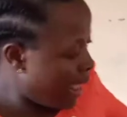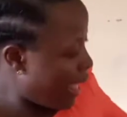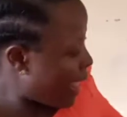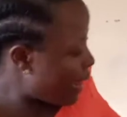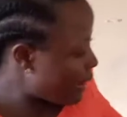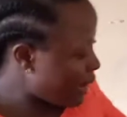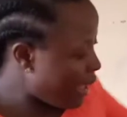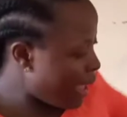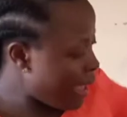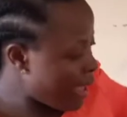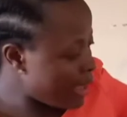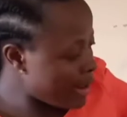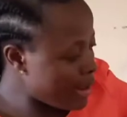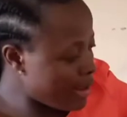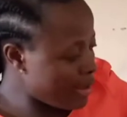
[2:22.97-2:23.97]
I'll
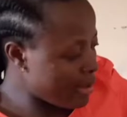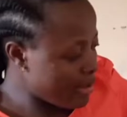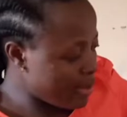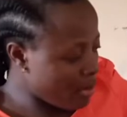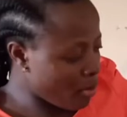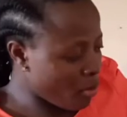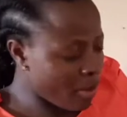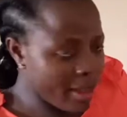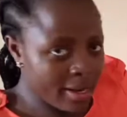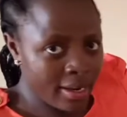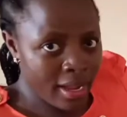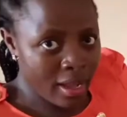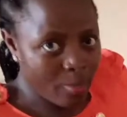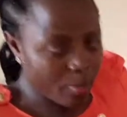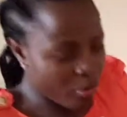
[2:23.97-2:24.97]
add 1
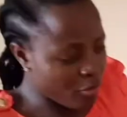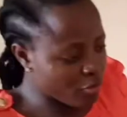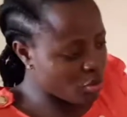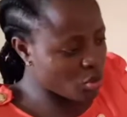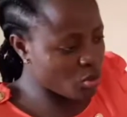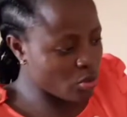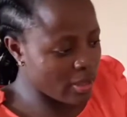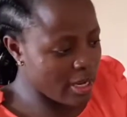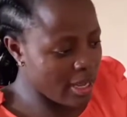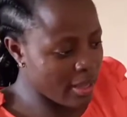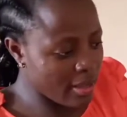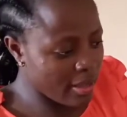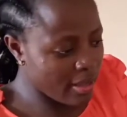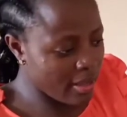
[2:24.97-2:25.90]
cup of sugar.